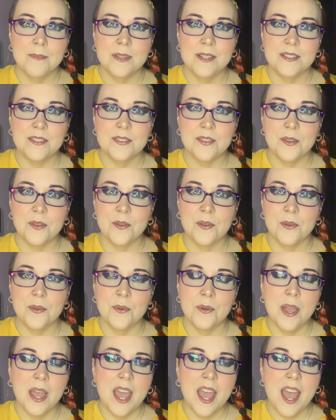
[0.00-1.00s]

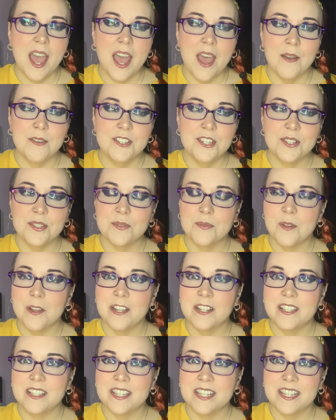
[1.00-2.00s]
So I just
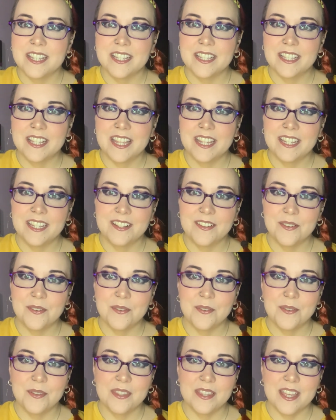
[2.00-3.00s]
want to let you
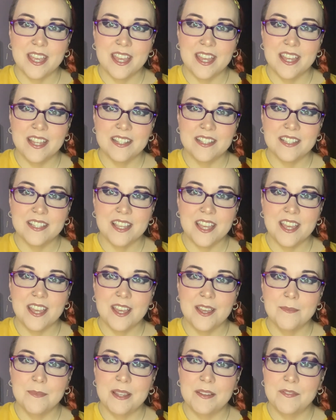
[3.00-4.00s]
know that
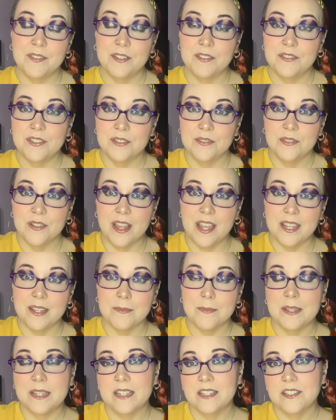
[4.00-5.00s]
if you do
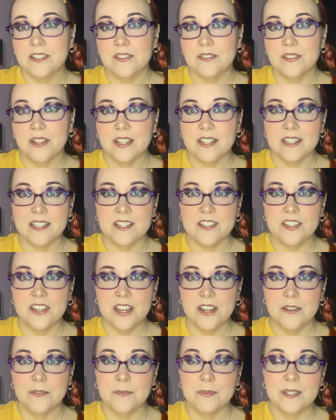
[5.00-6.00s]
like me and do like this
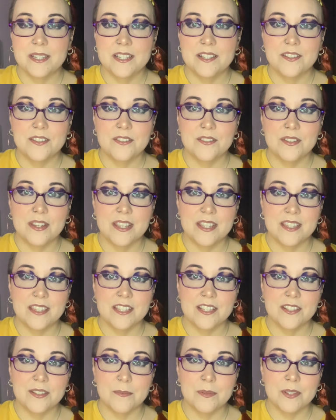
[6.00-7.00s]
channel, please do hit
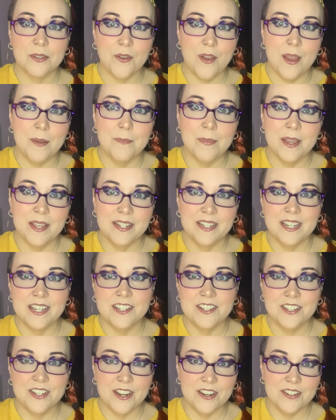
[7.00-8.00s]
the subscribe button
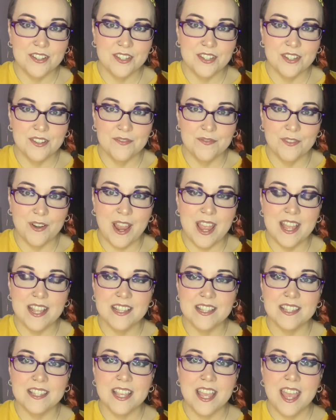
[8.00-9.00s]
and share to your
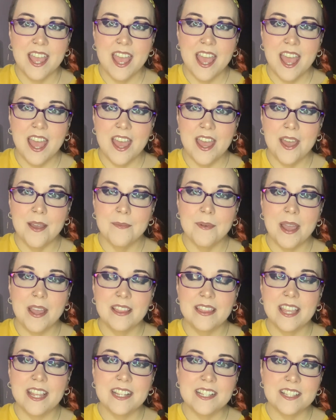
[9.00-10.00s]
friends.
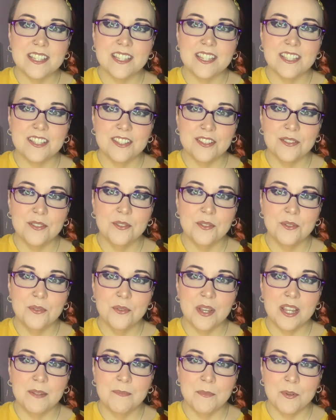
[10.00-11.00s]
I'd like to do
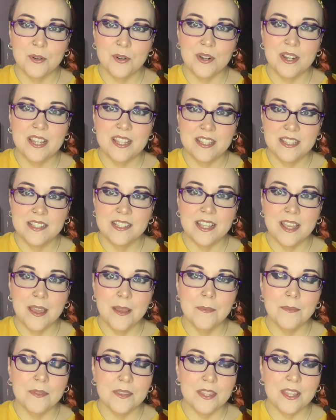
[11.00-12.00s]
a more
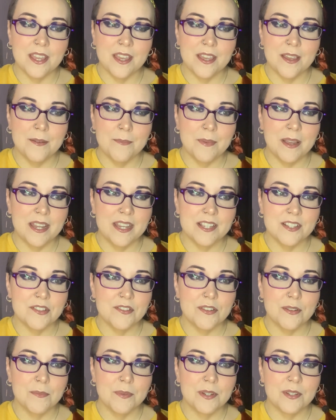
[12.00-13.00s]
in-depth my
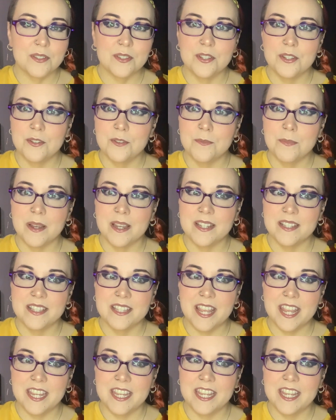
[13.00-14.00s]
history booktube, by
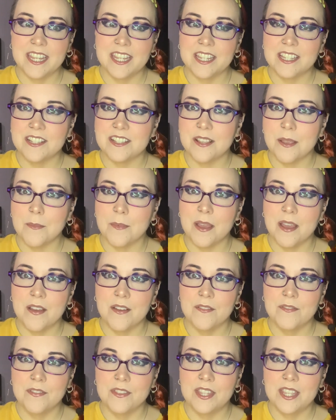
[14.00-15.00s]
taking some
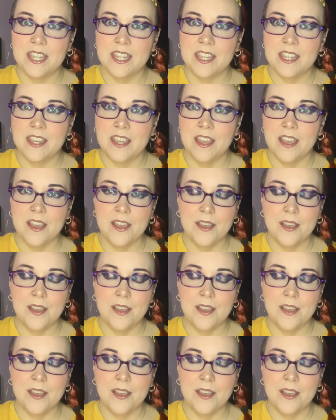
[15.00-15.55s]
of the